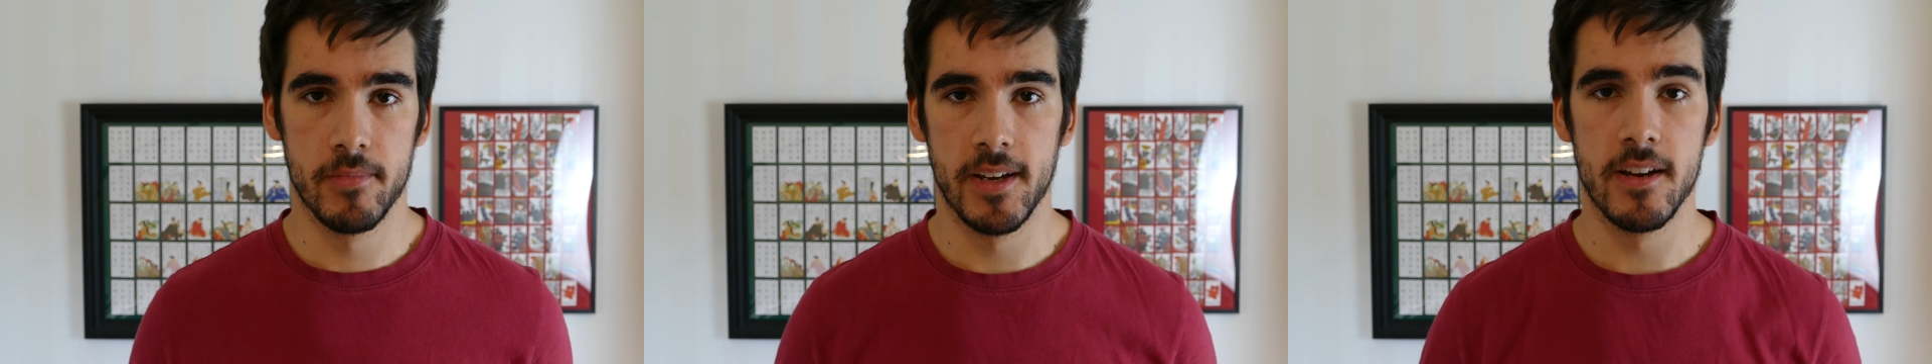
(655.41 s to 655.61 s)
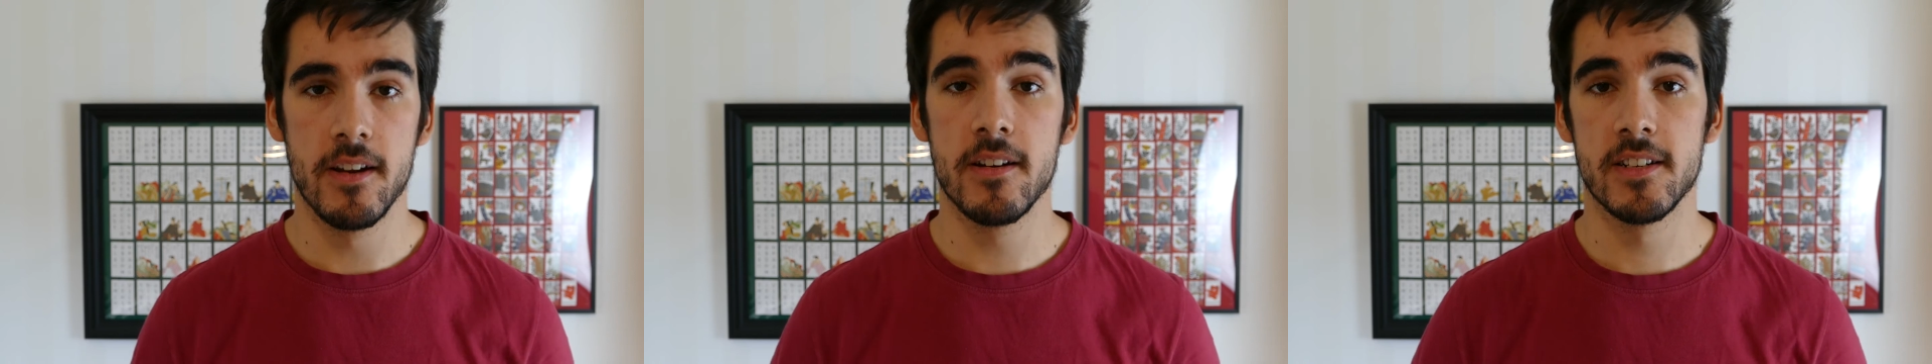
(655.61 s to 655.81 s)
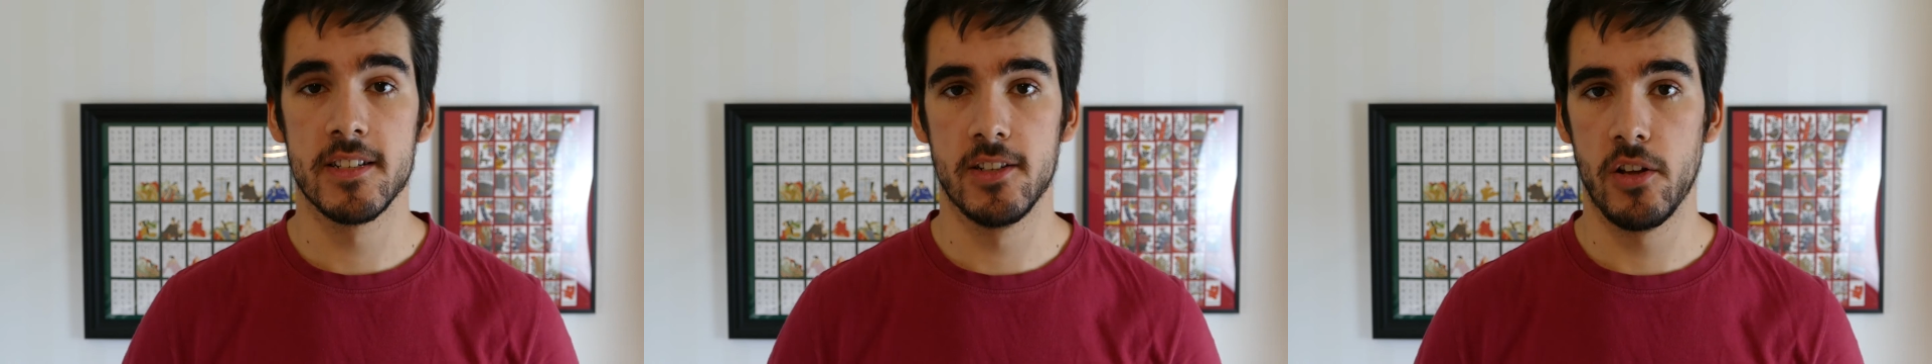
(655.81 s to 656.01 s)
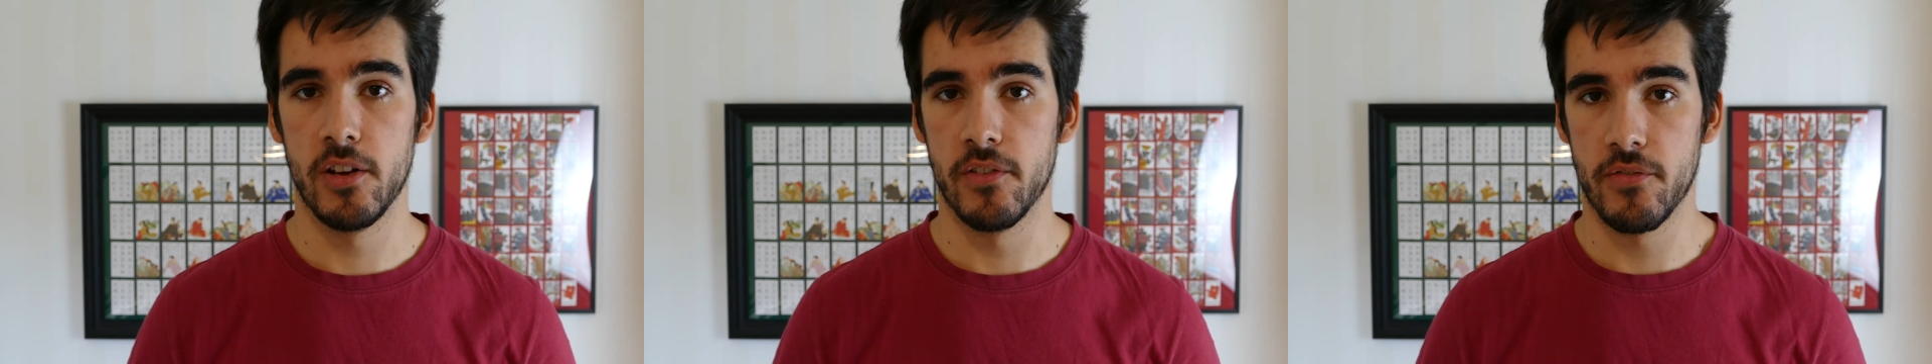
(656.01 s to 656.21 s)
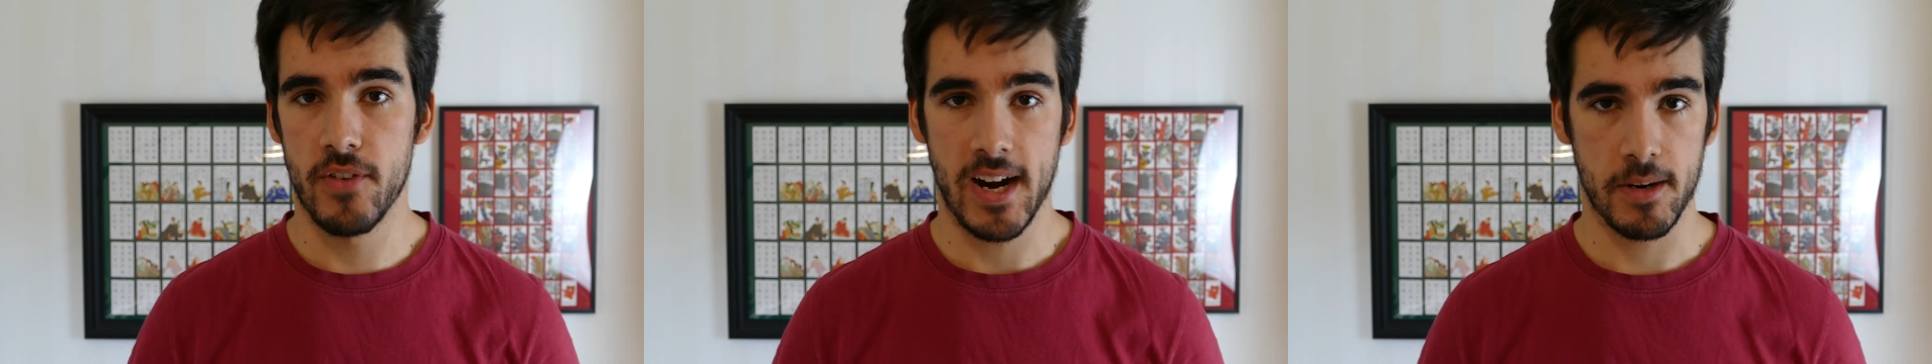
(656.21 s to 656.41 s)
Here's another
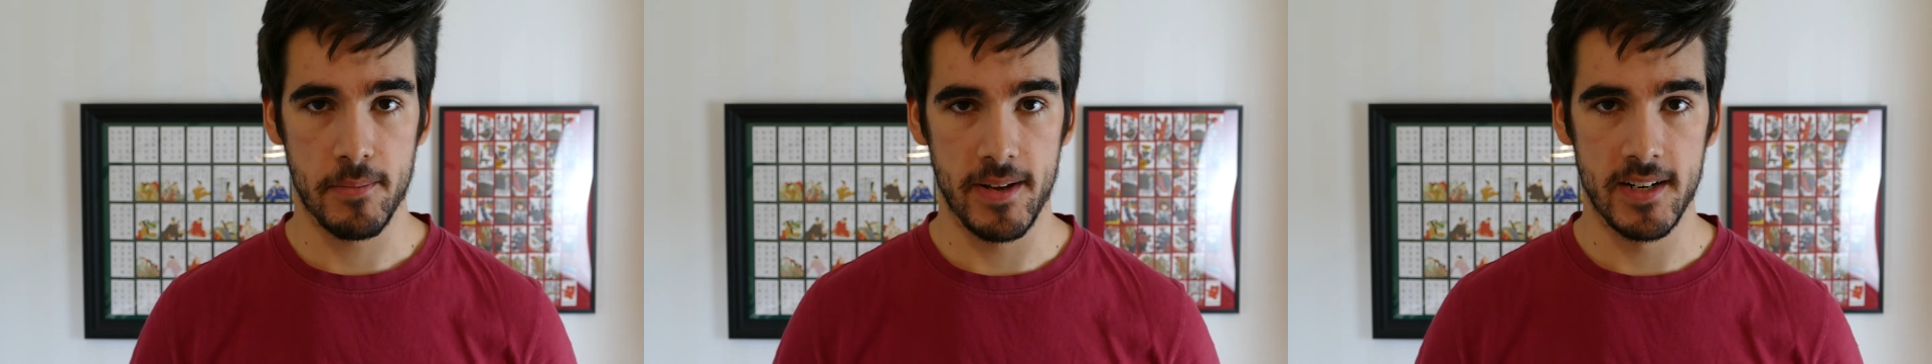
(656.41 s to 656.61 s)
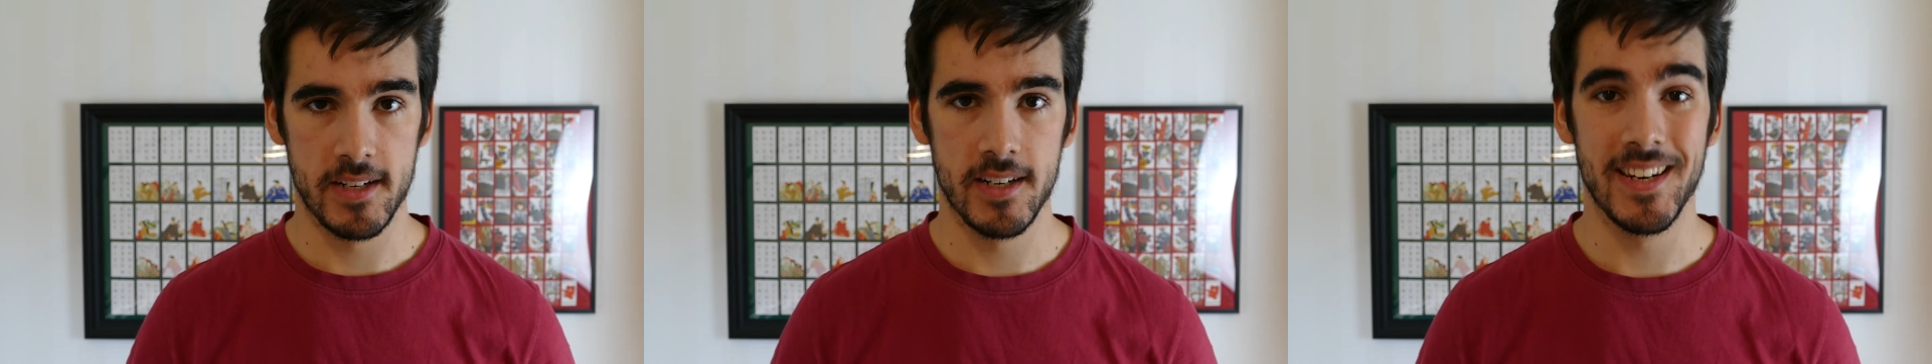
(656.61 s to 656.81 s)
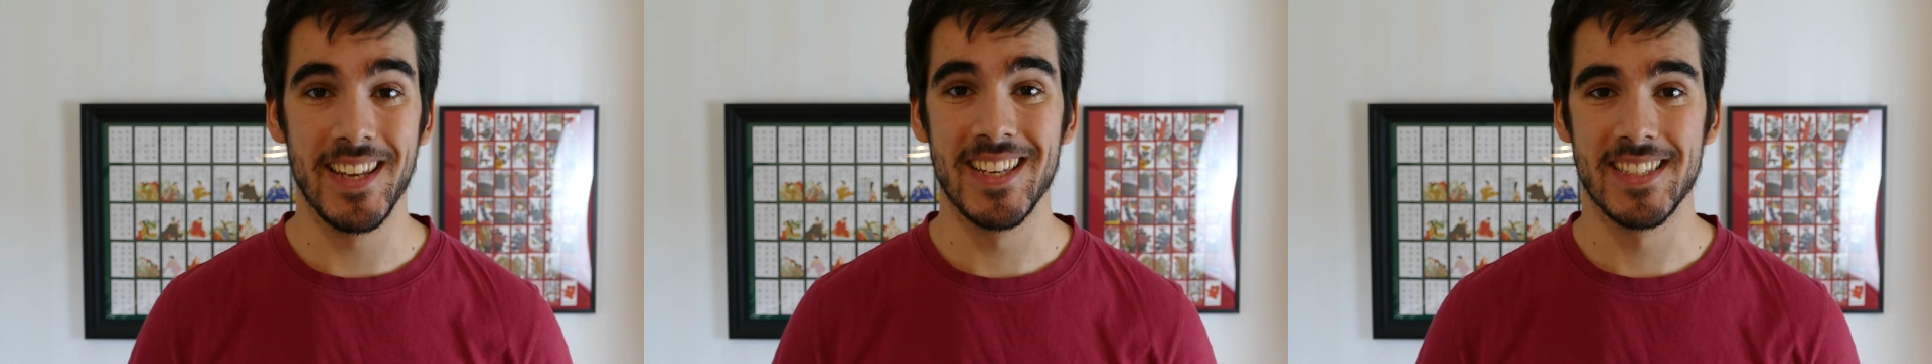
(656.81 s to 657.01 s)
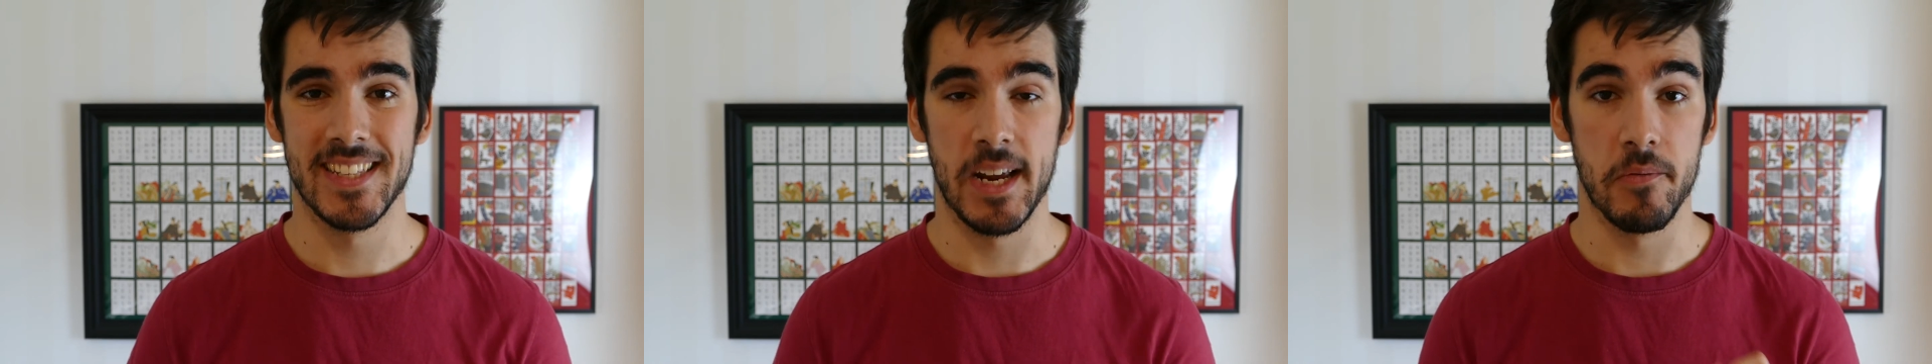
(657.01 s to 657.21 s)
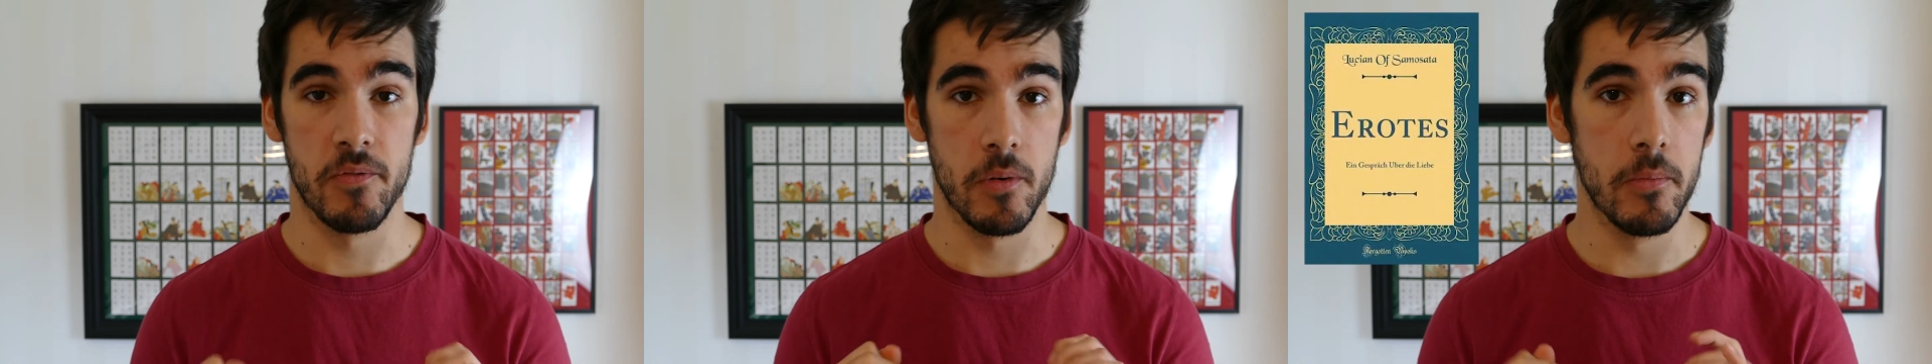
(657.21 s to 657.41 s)
fragment, this
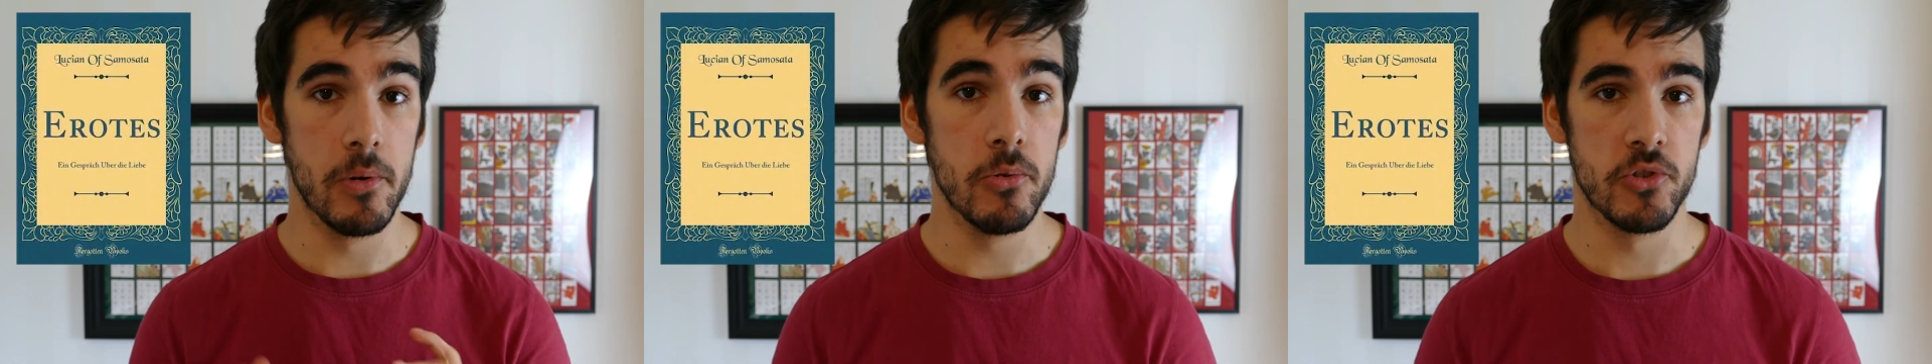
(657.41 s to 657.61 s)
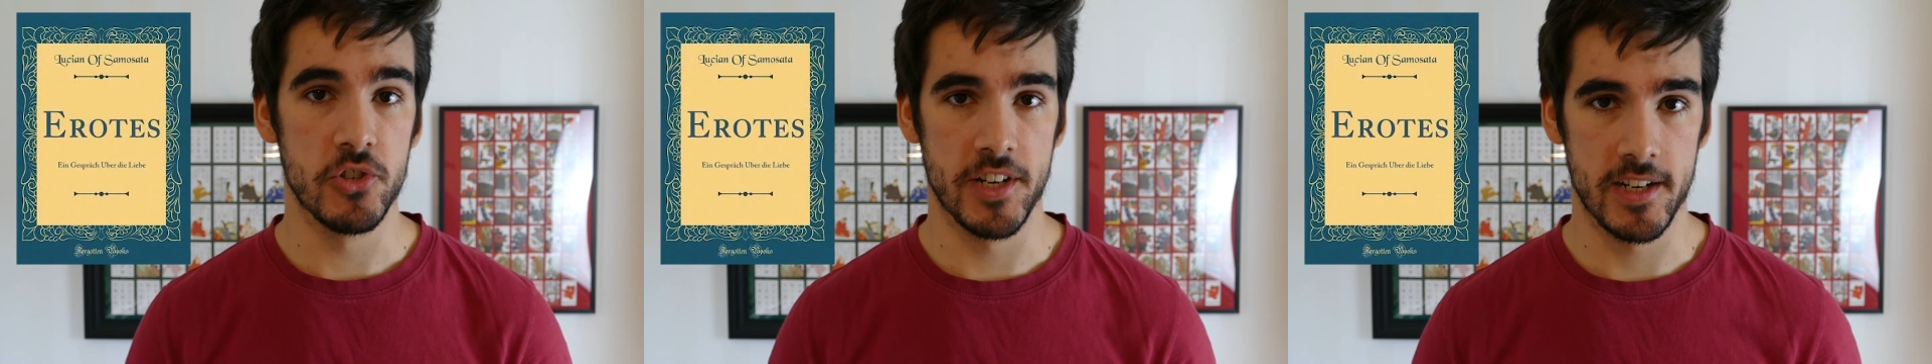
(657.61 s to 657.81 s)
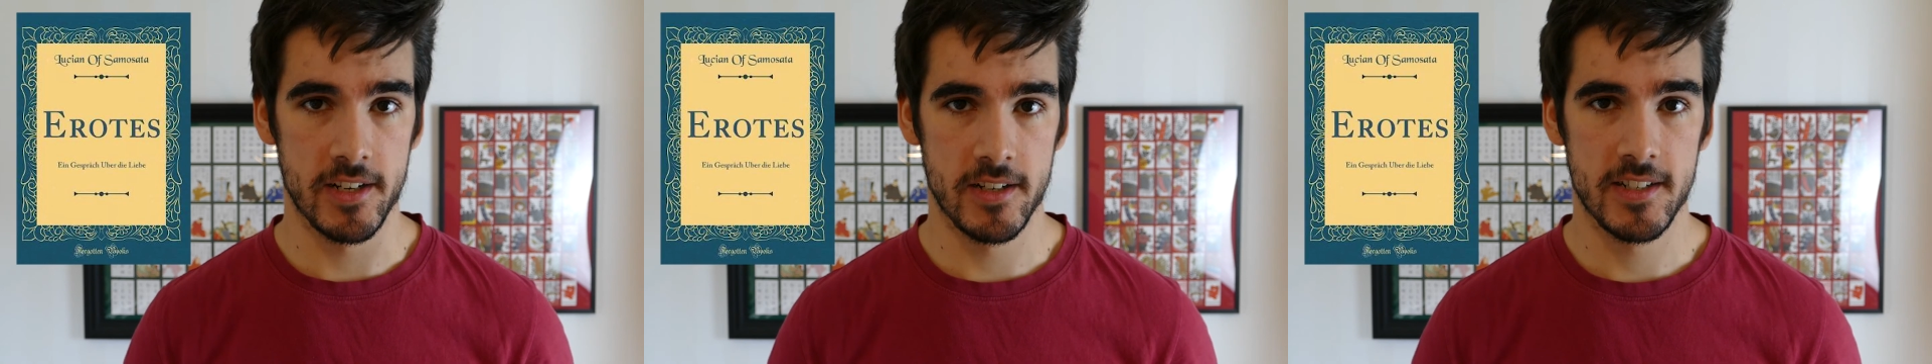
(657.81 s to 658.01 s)
time from Lucian,